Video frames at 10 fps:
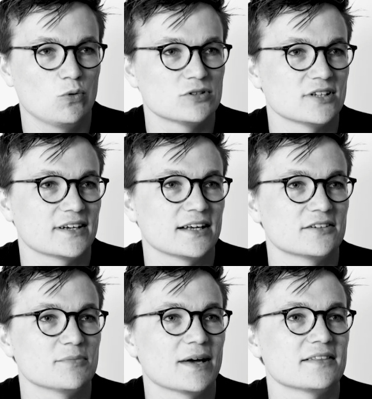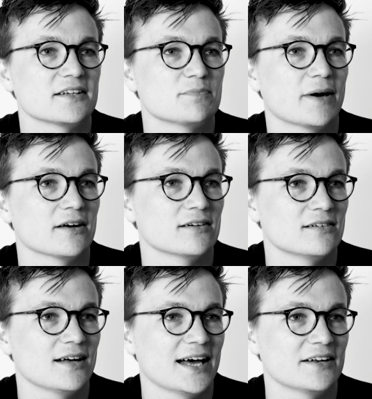Always looking to make things better,
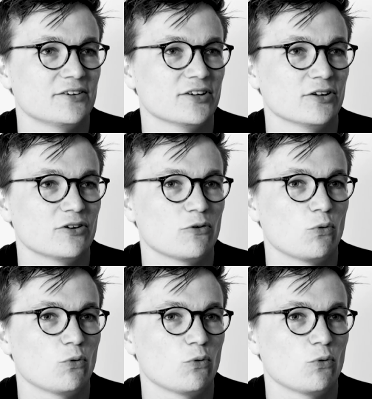and to,